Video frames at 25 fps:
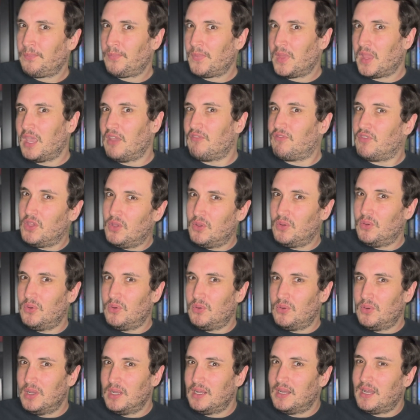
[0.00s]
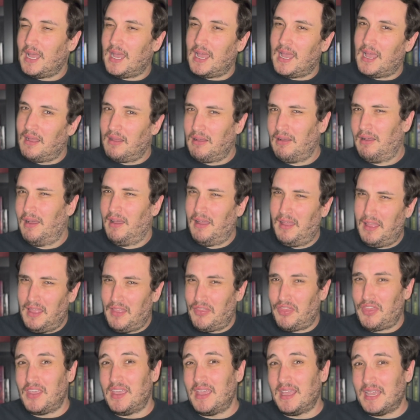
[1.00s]
If you
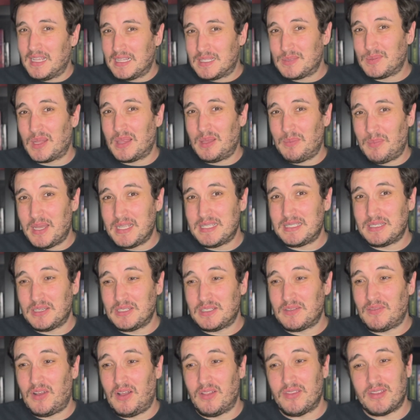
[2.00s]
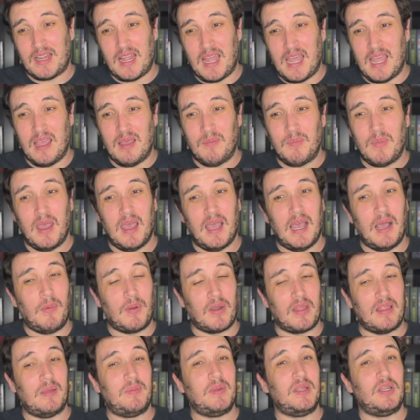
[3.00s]
think it's one of the best series of all time and want
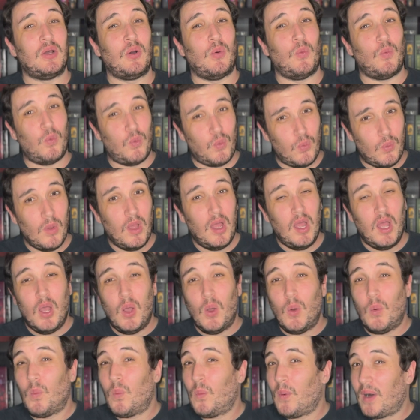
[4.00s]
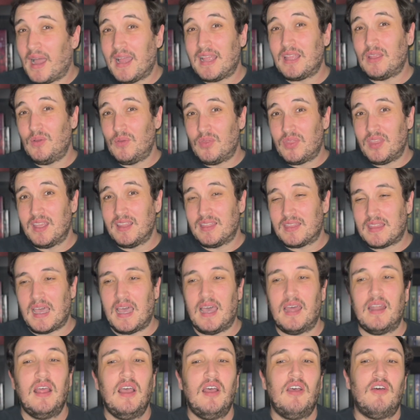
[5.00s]
to let me know why you think
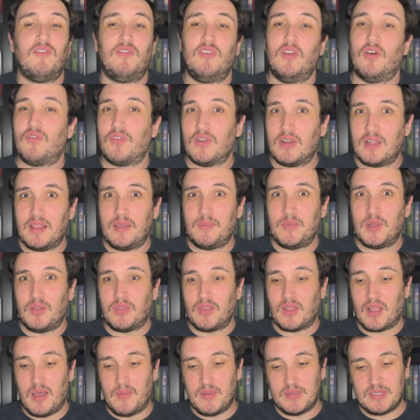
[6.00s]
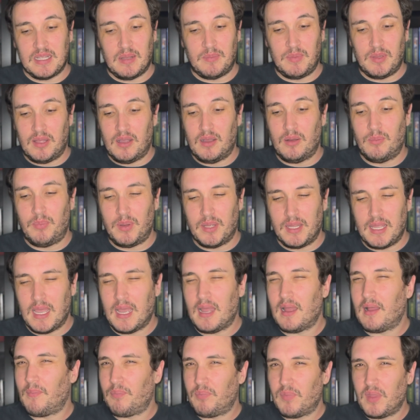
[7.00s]
that, feel free to let me know in the comments down below. But
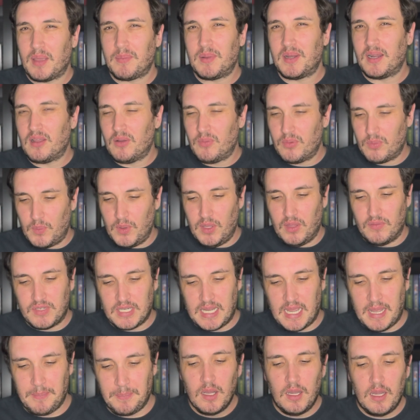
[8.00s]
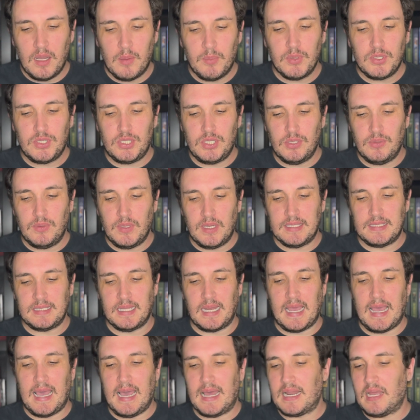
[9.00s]
yeah, I'm going to go with Wheel of Time. Number 2 is an
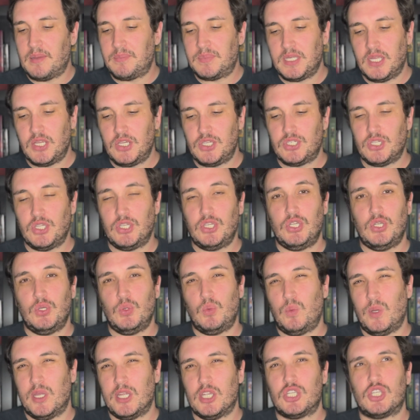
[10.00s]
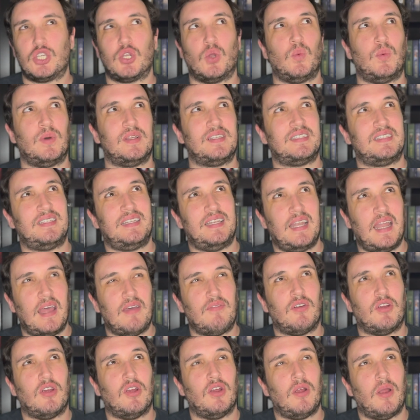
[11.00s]
adaptation you wish was
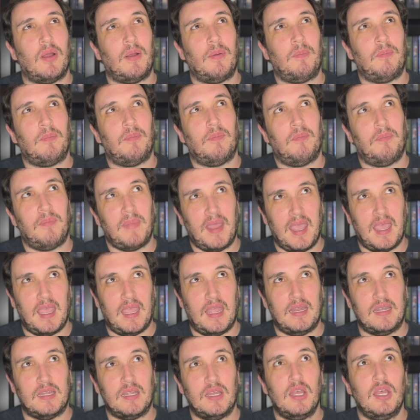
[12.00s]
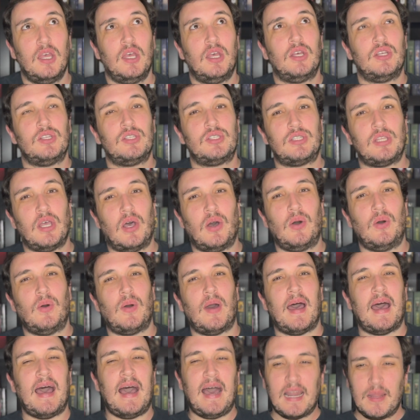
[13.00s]
never made. So
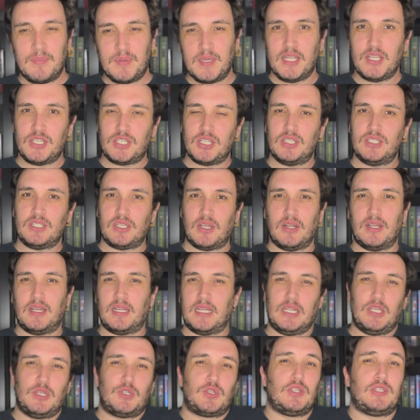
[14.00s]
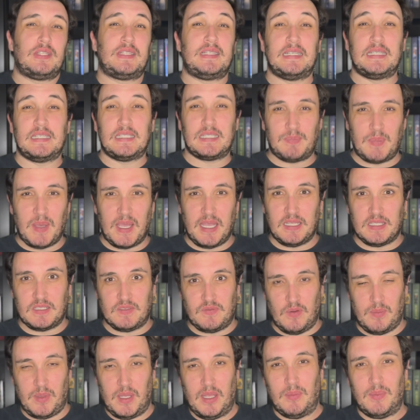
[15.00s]
adaptations are an interesting space
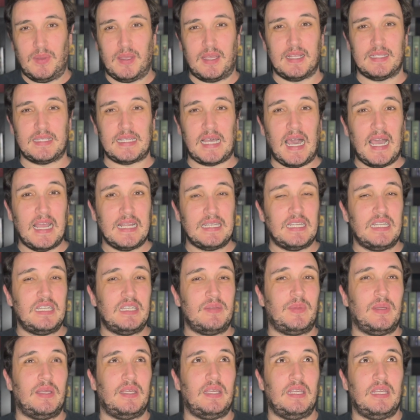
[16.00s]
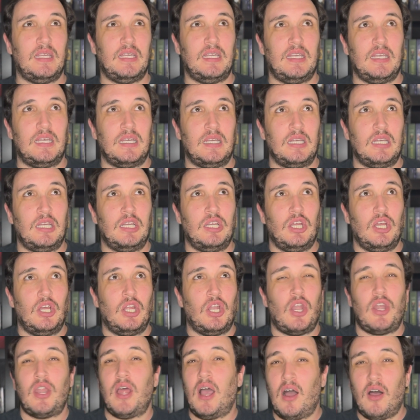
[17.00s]
for me, because I tend to be
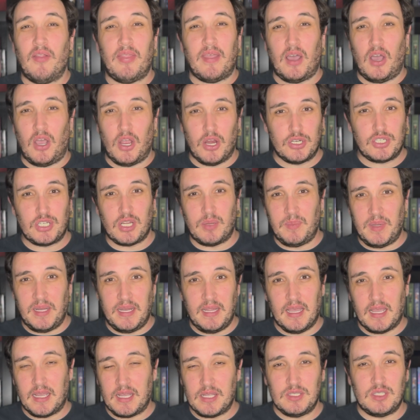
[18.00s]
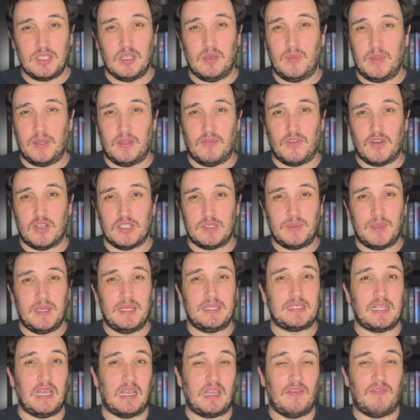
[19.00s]
not all that harsh on media I consume in the first
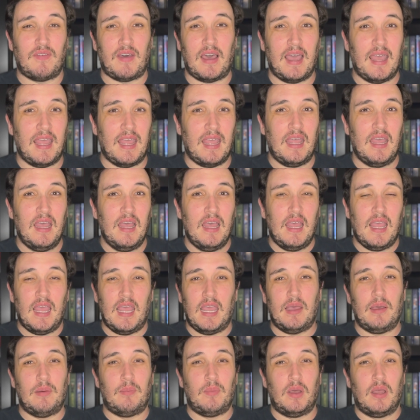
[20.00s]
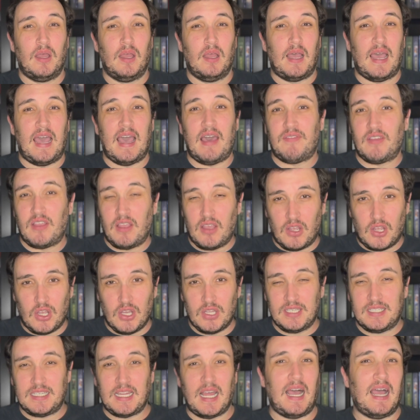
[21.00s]
place. Like, if I am having a
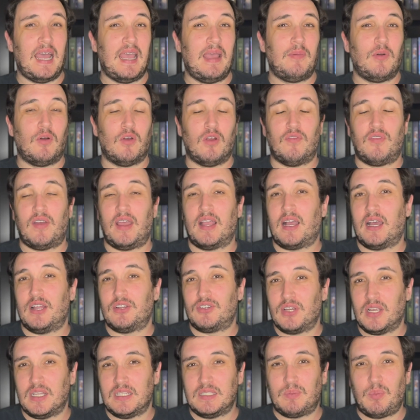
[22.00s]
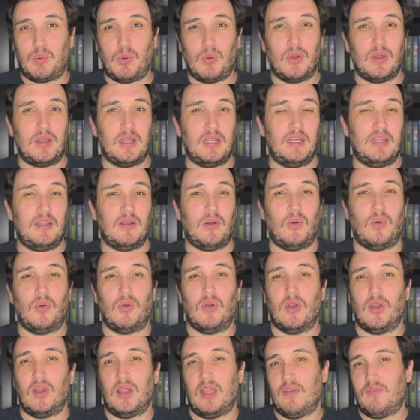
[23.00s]
good time, or if I got transported,
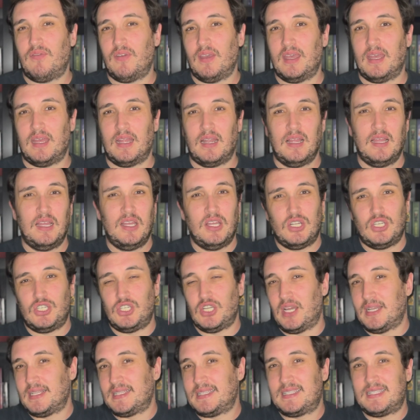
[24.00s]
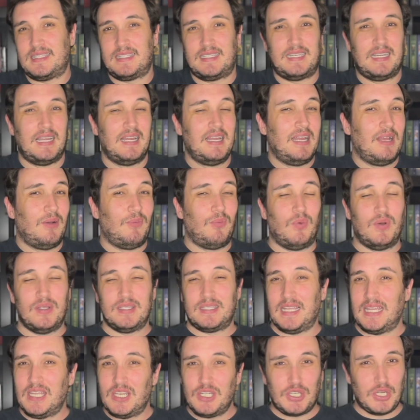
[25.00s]
or if it just was
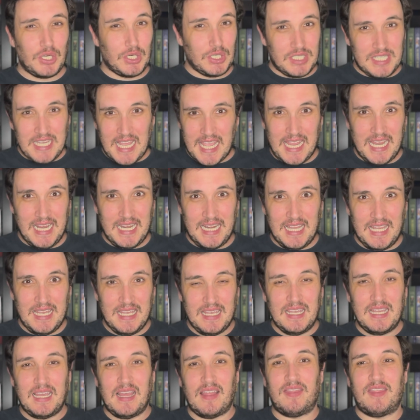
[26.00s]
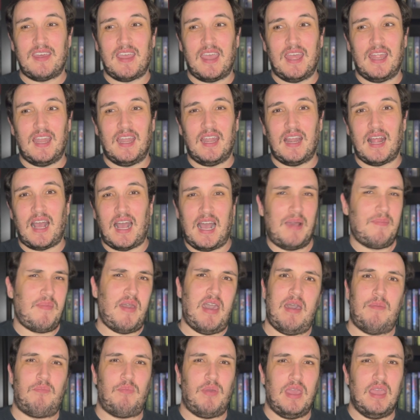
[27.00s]
entertaining, then I'm
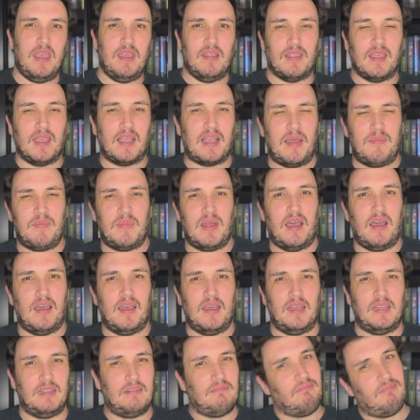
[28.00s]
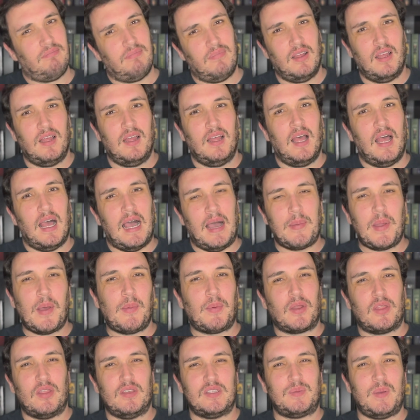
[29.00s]
happy. Like, I'm not one
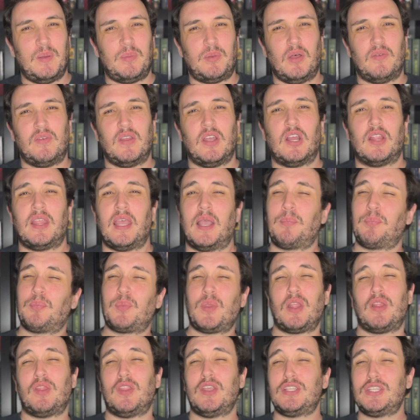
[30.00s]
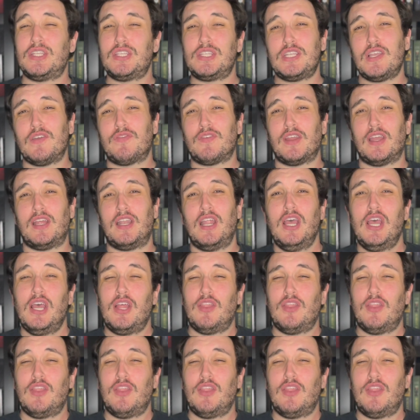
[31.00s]
of those people over here like, this is different.